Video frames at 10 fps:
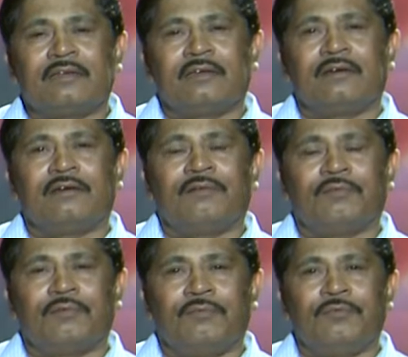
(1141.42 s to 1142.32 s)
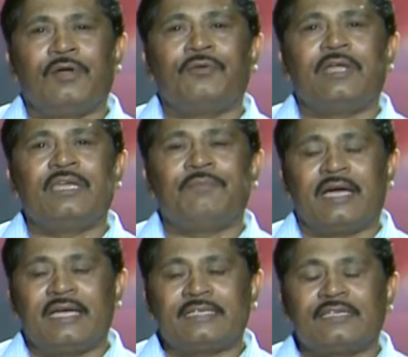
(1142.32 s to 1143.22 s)
without any
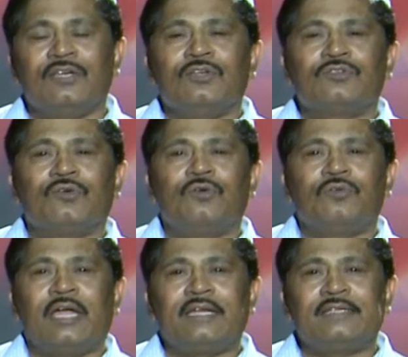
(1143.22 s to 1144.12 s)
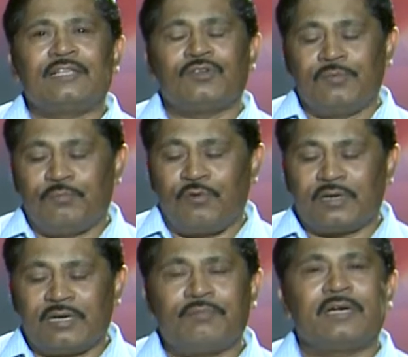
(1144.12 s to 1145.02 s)
bias. So, that is also
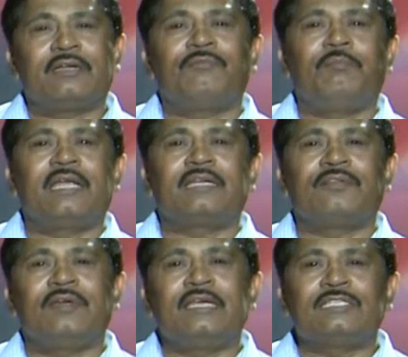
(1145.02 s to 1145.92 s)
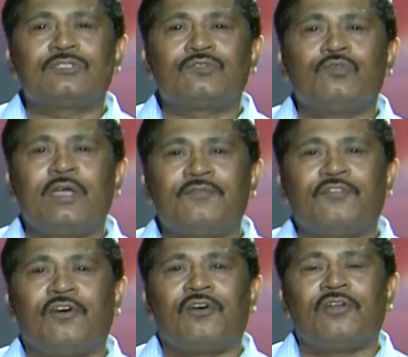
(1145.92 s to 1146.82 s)
important, but a better way is to going
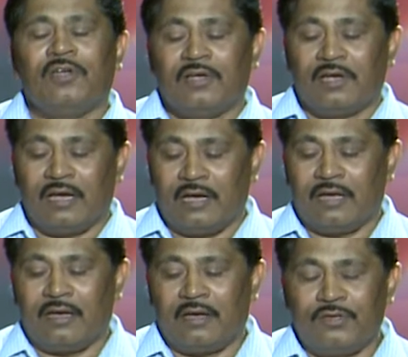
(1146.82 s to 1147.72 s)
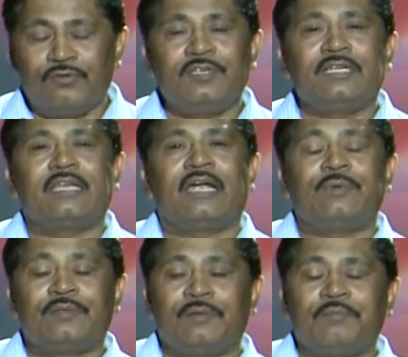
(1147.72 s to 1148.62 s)
for using the
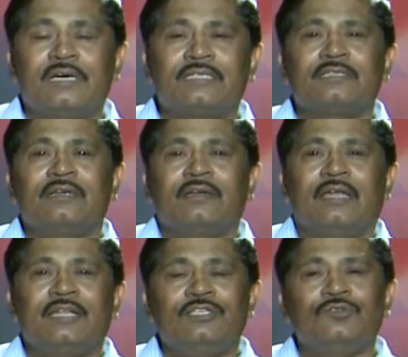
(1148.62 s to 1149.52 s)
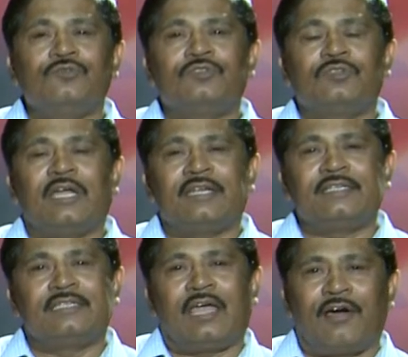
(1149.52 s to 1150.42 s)
random numbers that
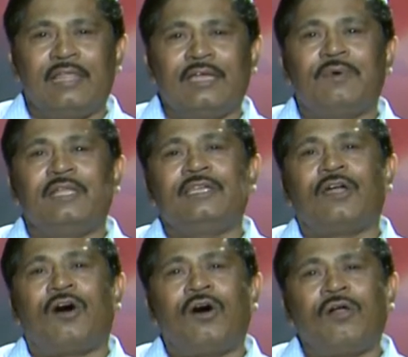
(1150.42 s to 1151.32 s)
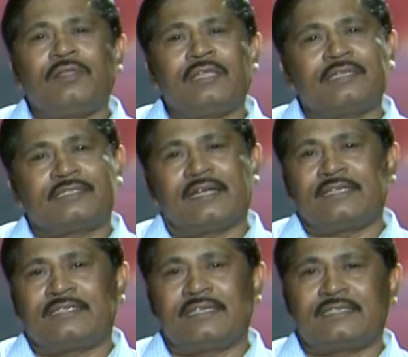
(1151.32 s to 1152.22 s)
is available in all the
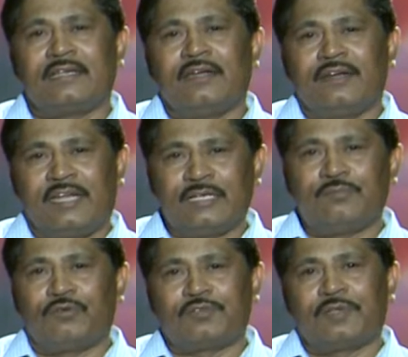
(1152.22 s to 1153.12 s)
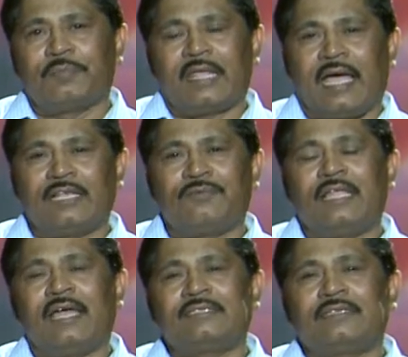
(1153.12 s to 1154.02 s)
statistics textbooks as well
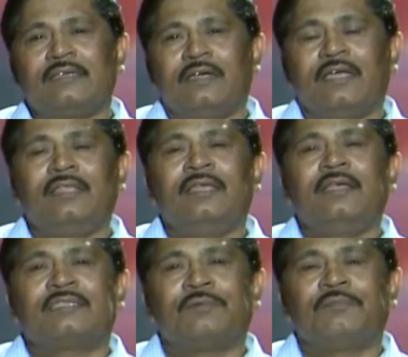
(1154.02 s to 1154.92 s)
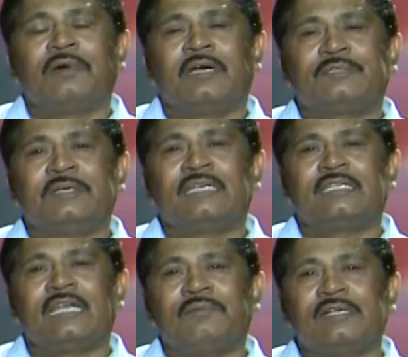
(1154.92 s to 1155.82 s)
as in the some special
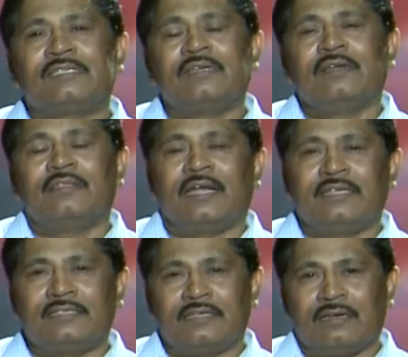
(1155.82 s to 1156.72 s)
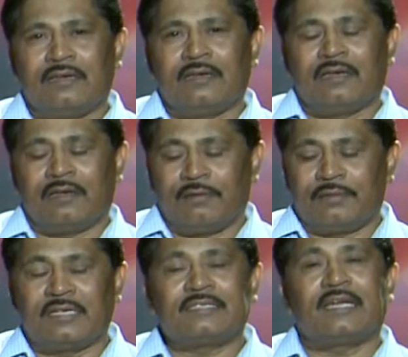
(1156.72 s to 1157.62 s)
tables, that is
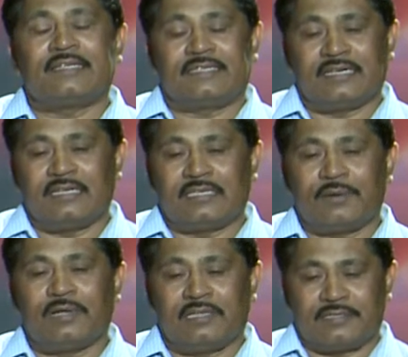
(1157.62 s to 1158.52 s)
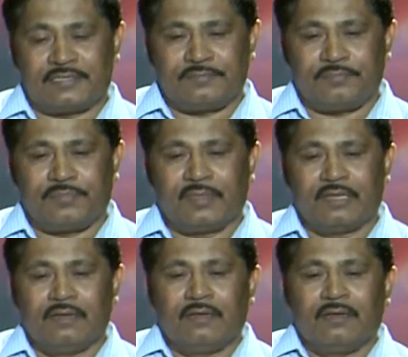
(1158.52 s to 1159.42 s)
the statistical tables.
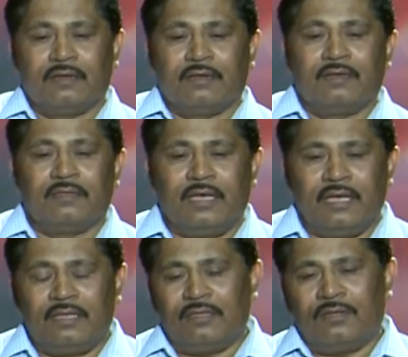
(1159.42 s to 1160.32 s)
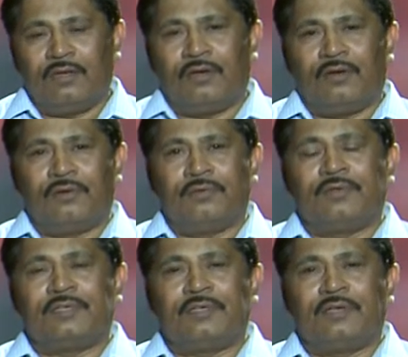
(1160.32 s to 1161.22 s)
Then
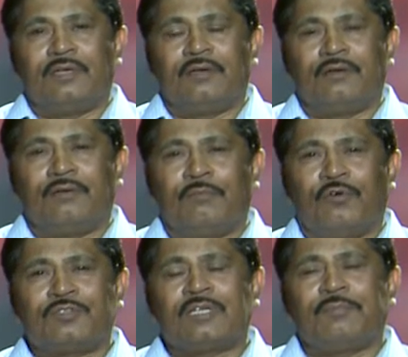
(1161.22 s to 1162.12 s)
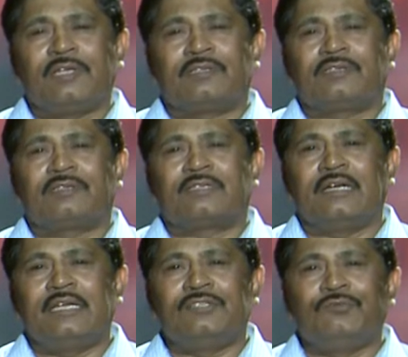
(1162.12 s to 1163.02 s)
most of the
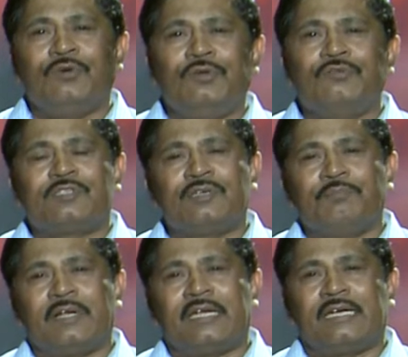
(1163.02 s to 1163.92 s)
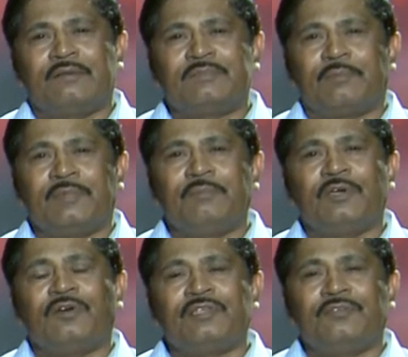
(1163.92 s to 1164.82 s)
studies we use simple random sampling
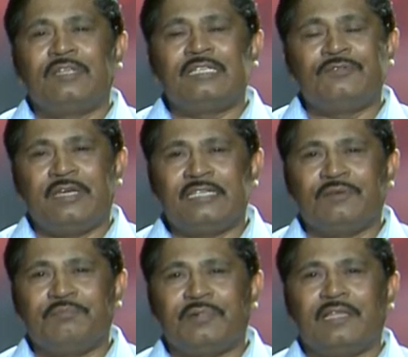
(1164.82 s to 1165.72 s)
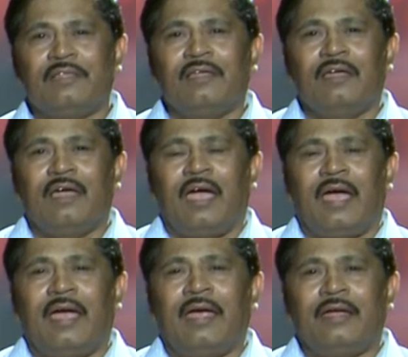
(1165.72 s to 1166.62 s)
because it is very simple
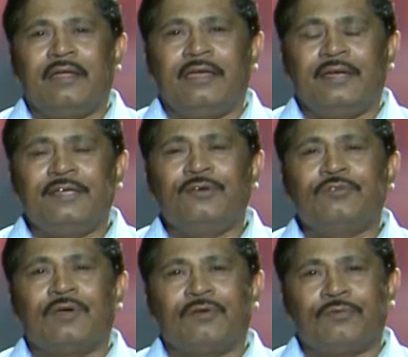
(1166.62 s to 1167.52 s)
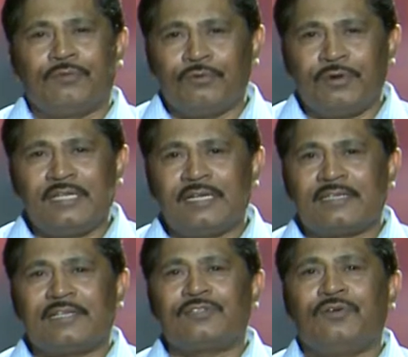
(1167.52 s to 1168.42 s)
and it gives a good results
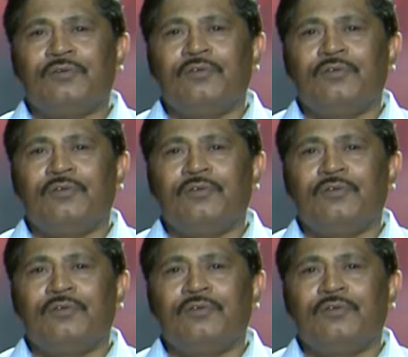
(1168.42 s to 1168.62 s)
also,